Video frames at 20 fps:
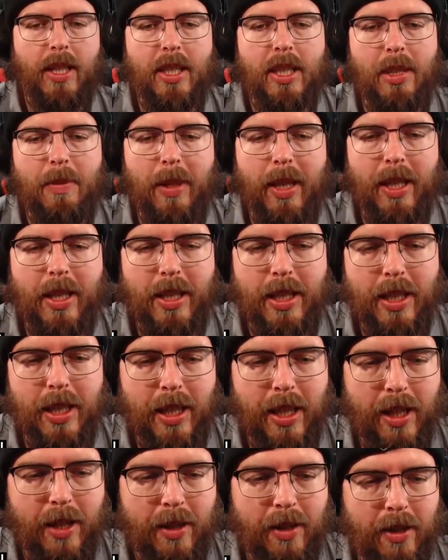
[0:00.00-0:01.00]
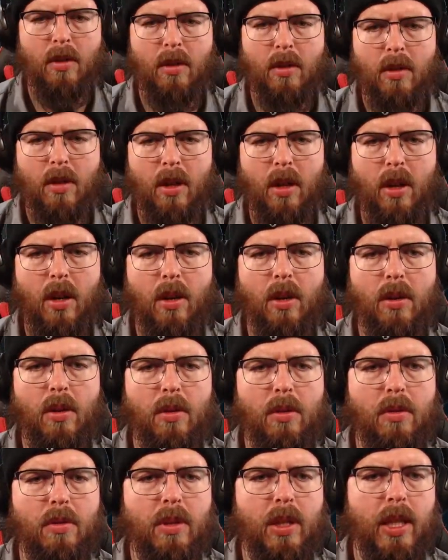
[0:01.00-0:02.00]
this place again?
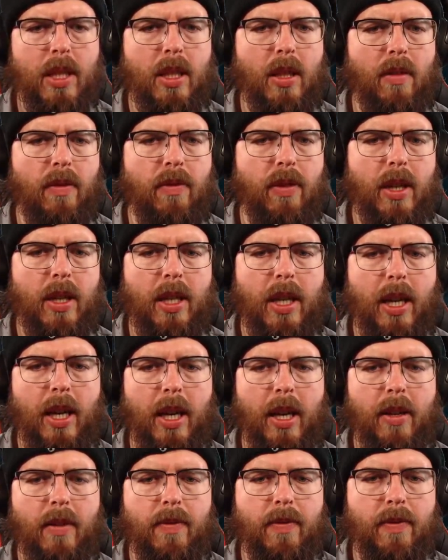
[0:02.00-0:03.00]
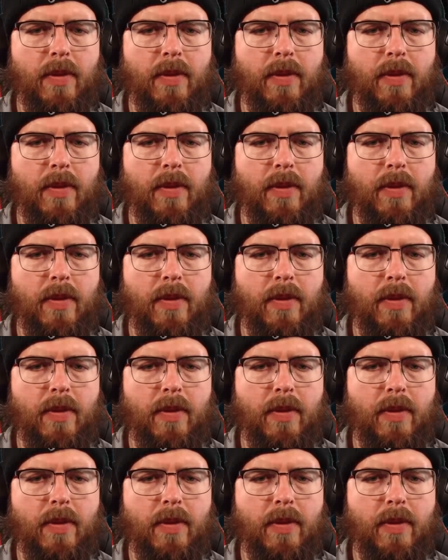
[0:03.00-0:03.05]
Oh, get the fuck out.